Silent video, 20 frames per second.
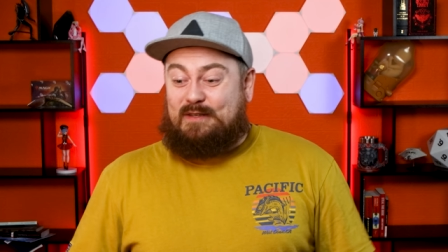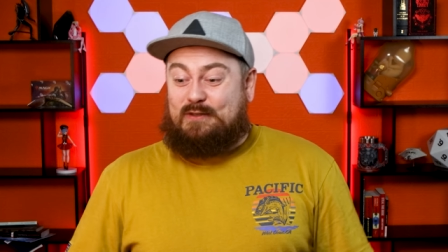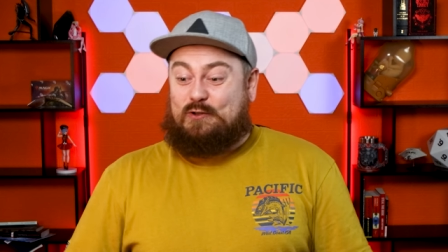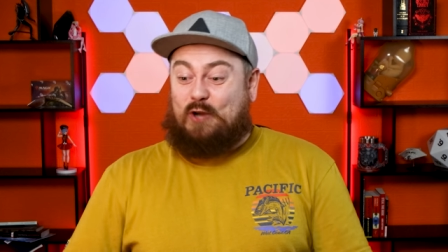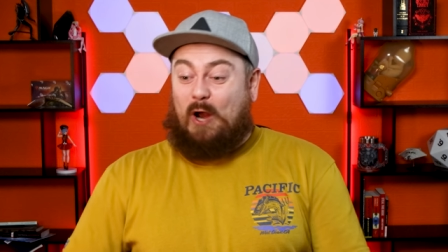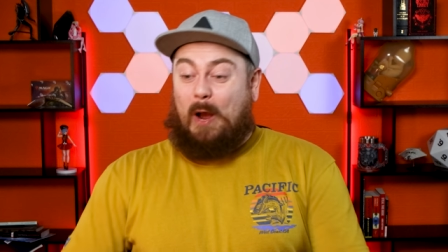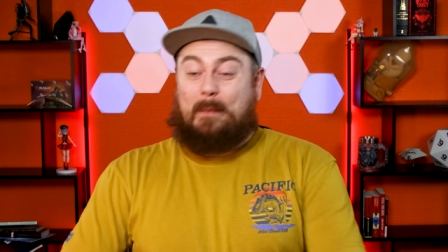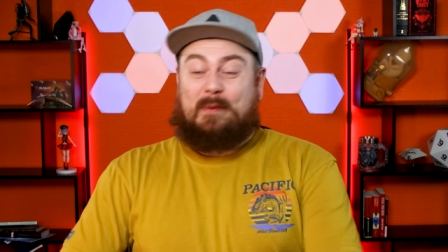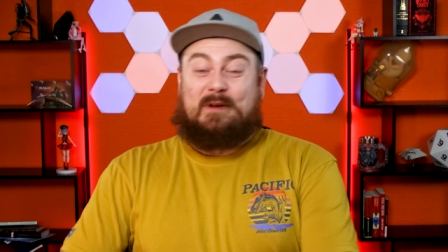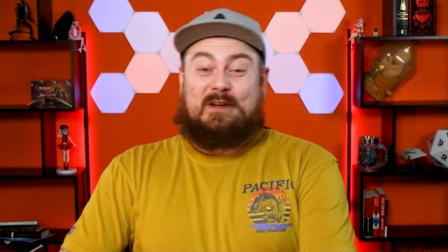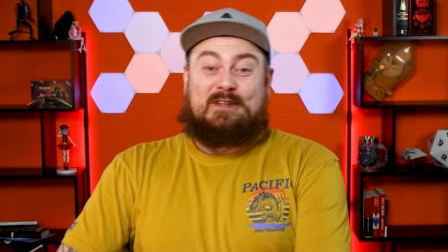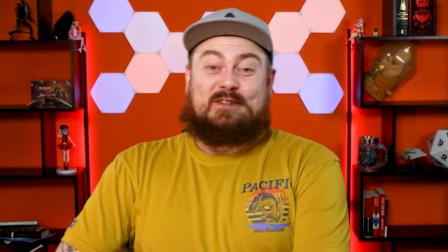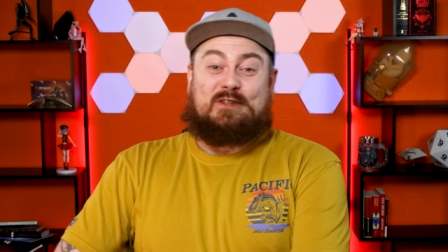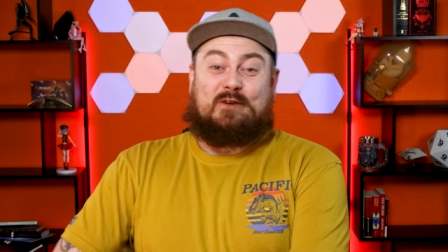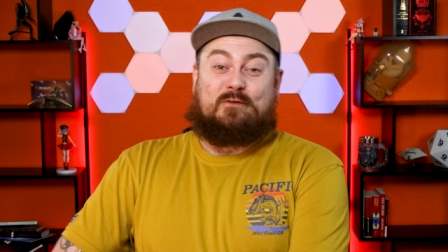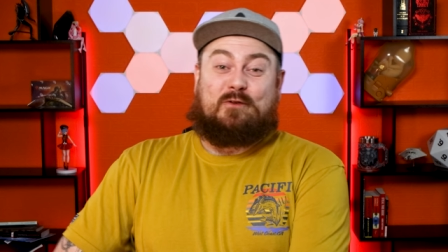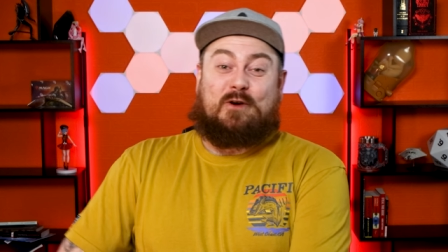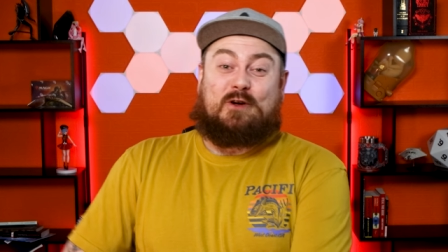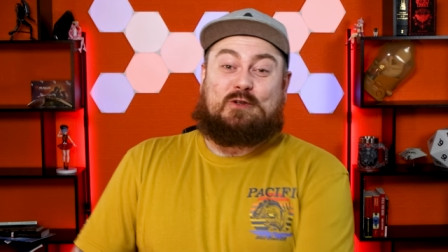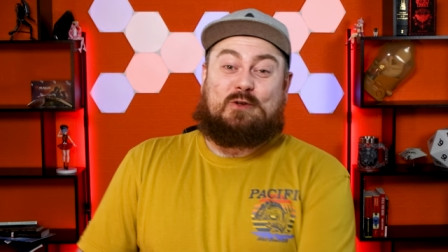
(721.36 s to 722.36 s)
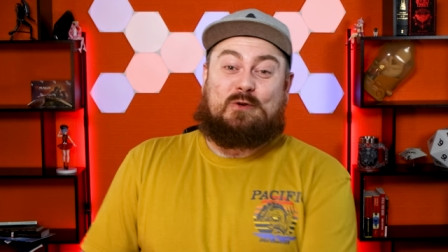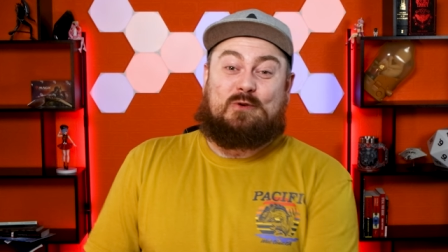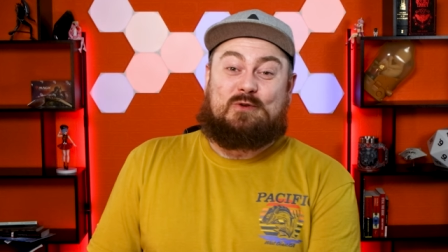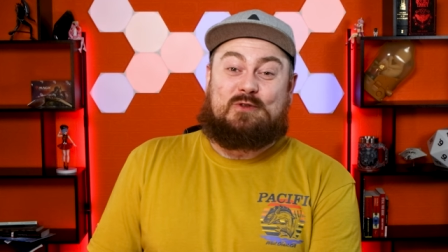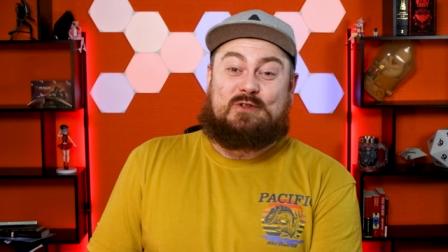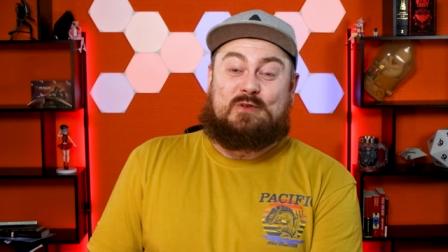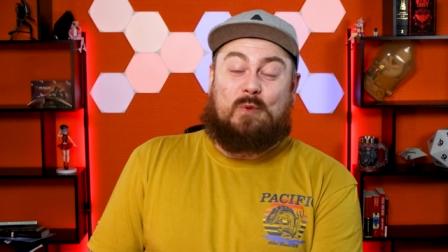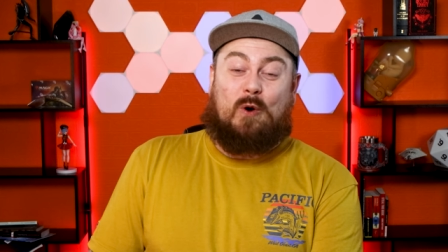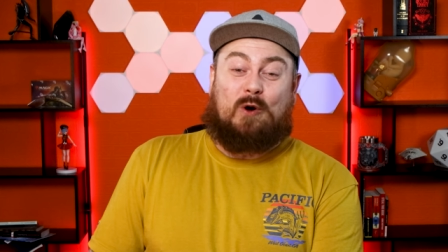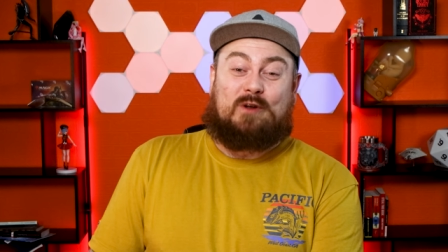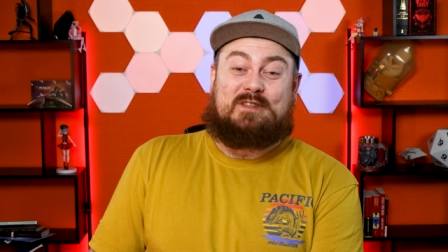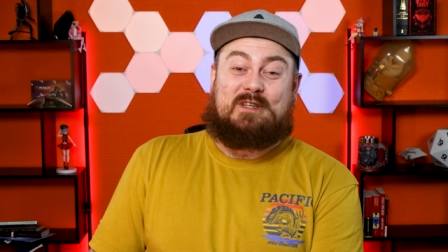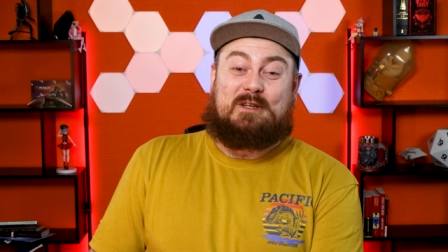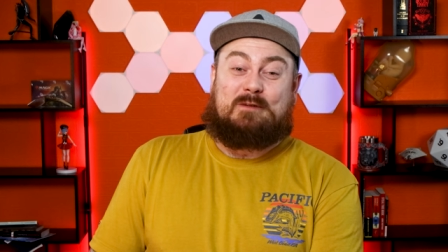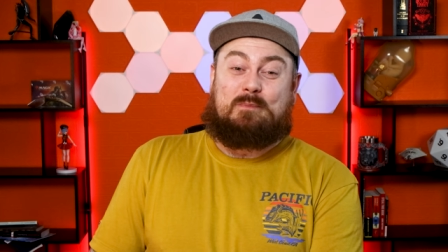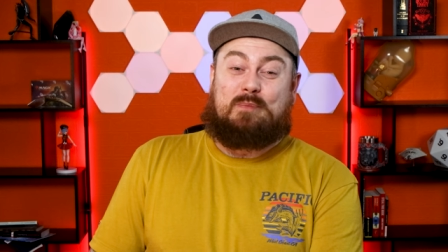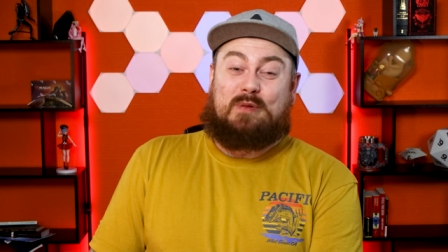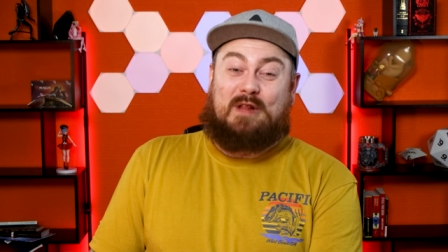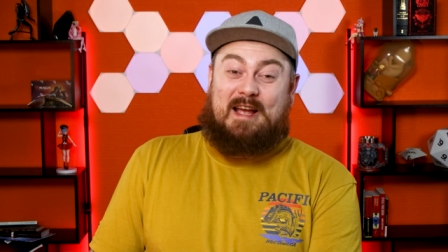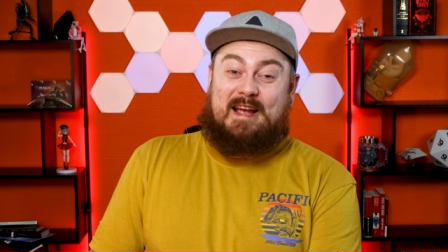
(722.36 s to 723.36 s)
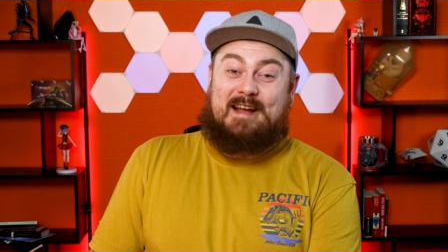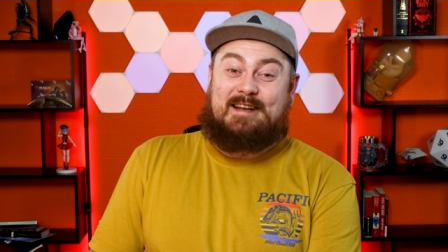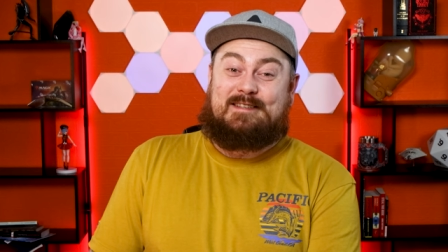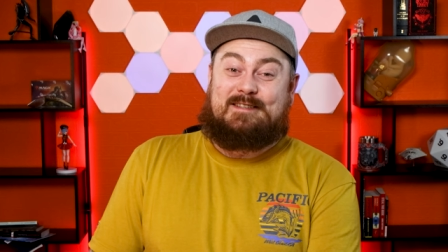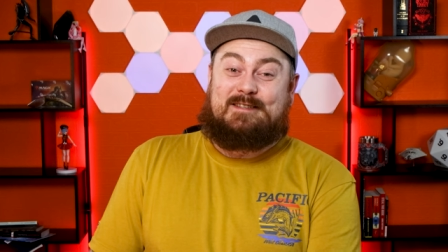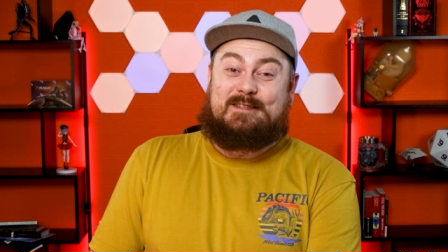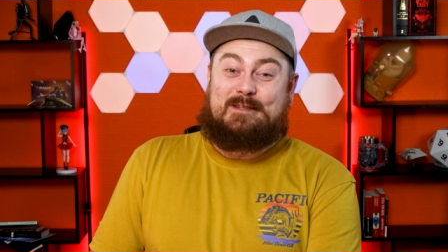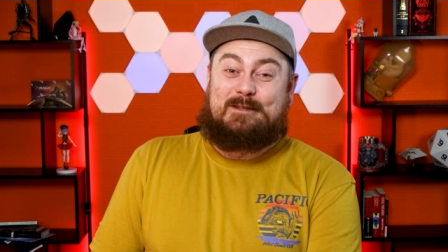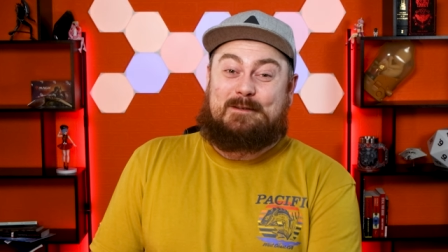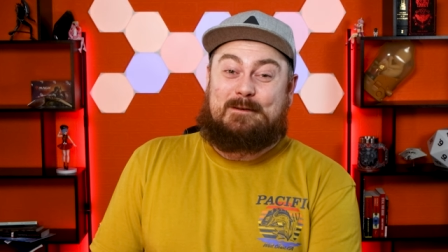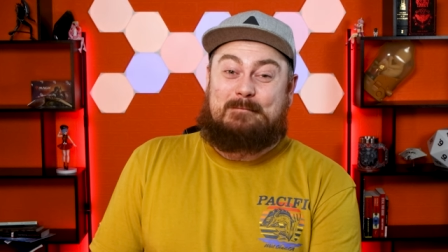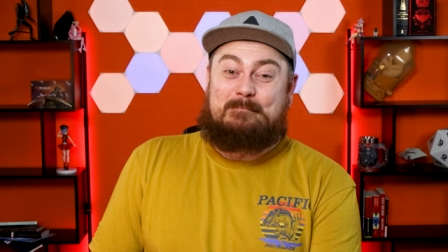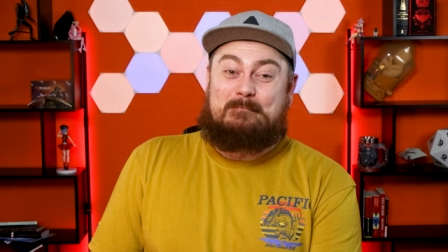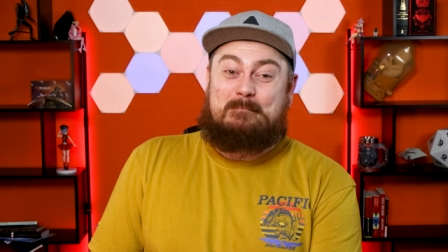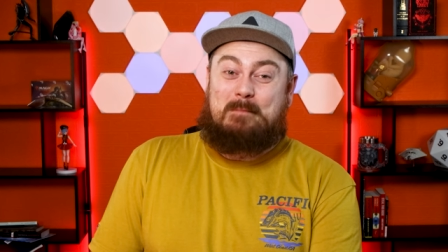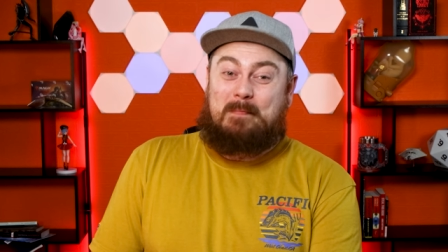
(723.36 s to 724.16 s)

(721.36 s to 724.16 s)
Japanese officials wanted planes,